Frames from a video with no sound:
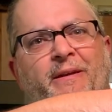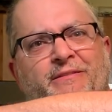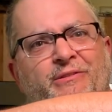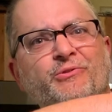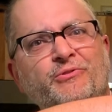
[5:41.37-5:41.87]

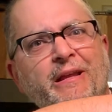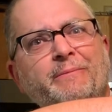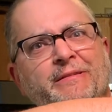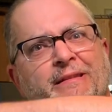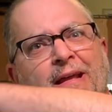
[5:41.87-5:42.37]
sister's name
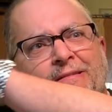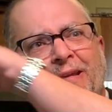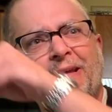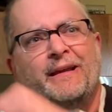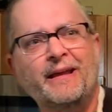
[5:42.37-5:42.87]
is
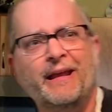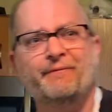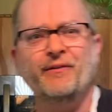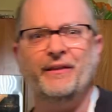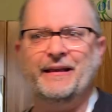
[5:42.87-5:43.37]
Stacy, and I
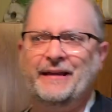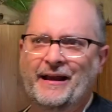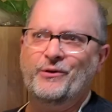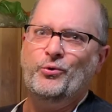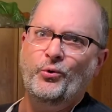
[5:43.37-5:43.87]
feel like
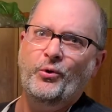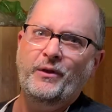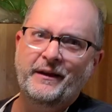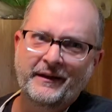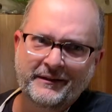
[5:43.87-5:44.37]
kind of
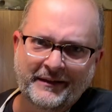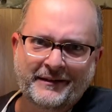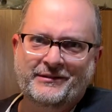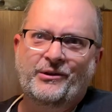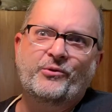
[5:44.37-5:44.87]
cool. It's like
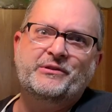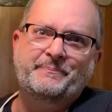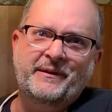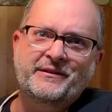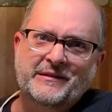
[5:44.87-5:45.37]
she owns the
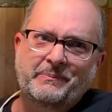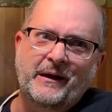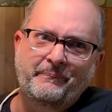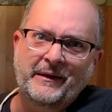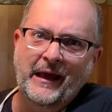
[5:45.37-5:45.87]
pita chip
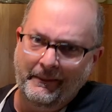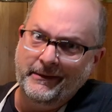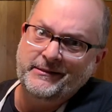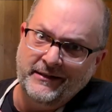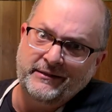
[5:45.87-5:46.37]
company. I mean,
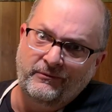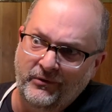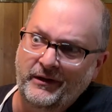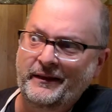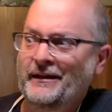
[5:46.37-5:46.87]
she doesn't
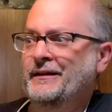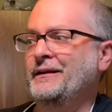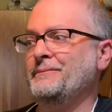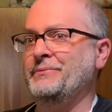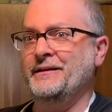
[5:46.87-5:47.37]
really,
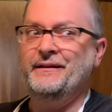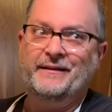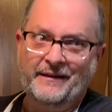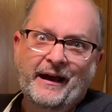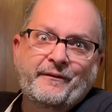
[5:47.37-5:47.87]
but
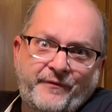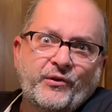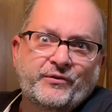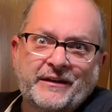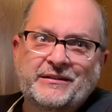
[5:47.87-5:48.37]
kind of
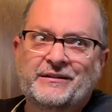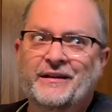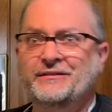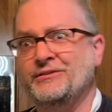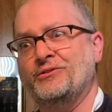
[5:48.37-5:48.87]
feels like she
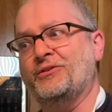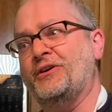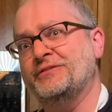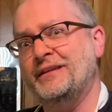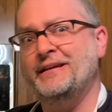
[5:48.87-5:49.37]
does because they're
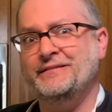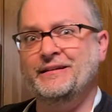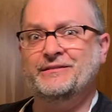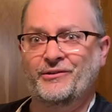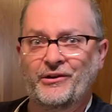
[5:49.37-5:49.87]
called
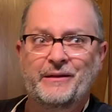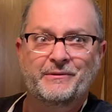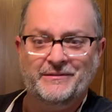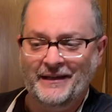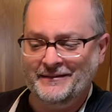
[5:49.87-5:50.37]
Stacy's and her name
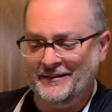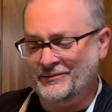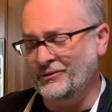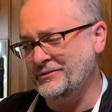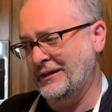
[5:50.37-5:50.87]
is Stacy.
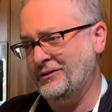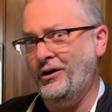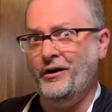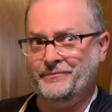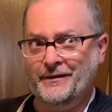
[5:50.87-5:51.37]
So it's like,
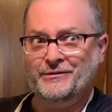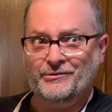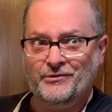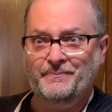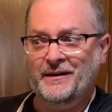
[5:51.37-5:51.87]
oh, it's my
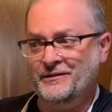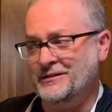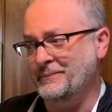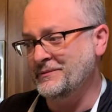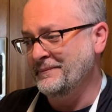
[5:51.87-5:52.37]
sister's pita
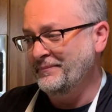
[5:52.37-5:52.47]
chips.